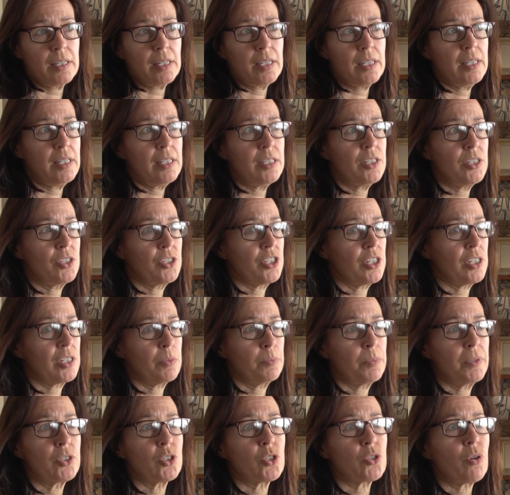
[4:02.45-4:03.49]
he's just
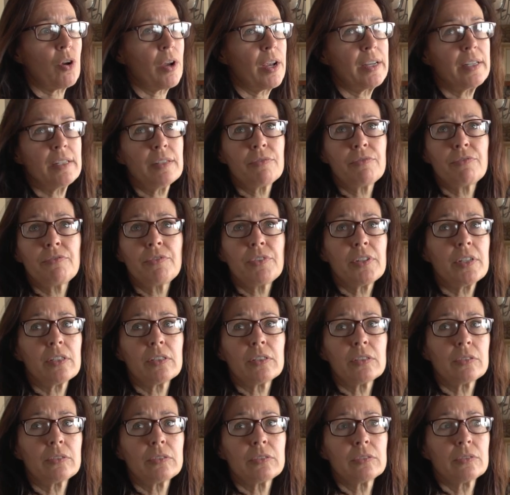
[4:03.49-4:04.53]
been trying to
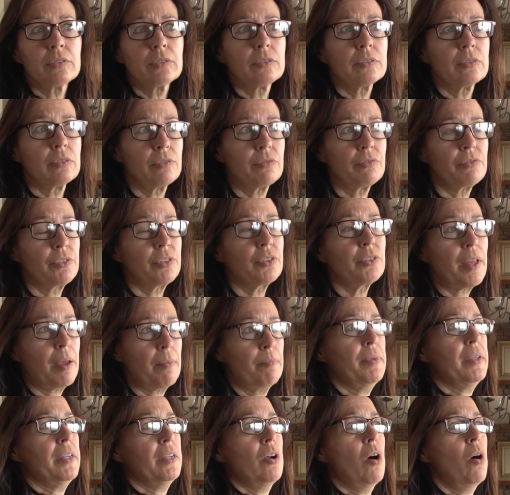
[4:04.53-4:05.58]
fill fill that
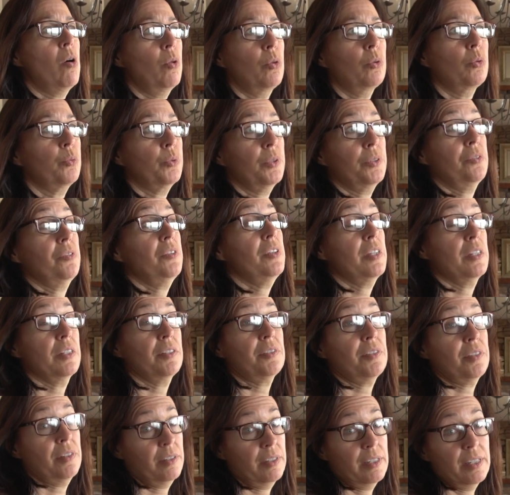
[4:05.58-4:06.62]
big hole with
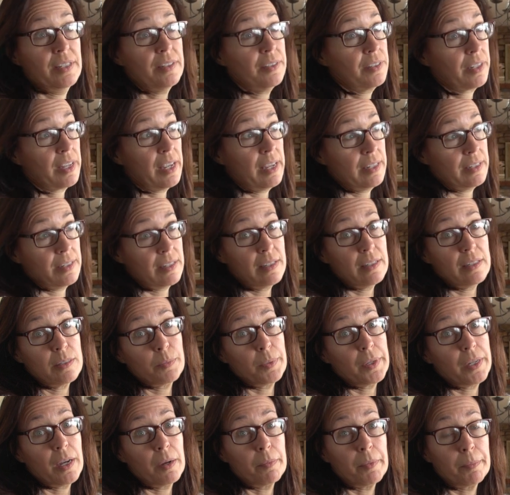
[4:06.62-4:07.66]
things. And in his case, he's
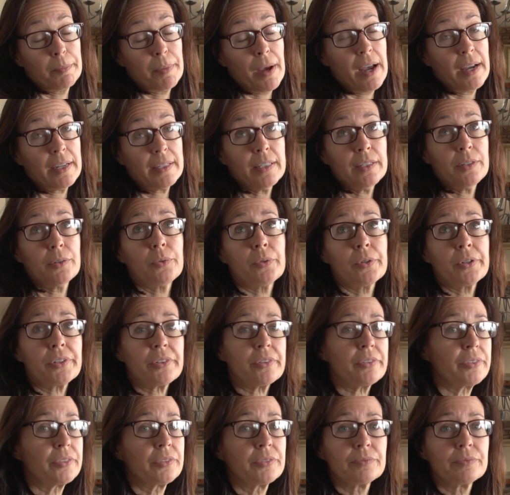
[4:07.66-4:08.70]
become a pocket hoarder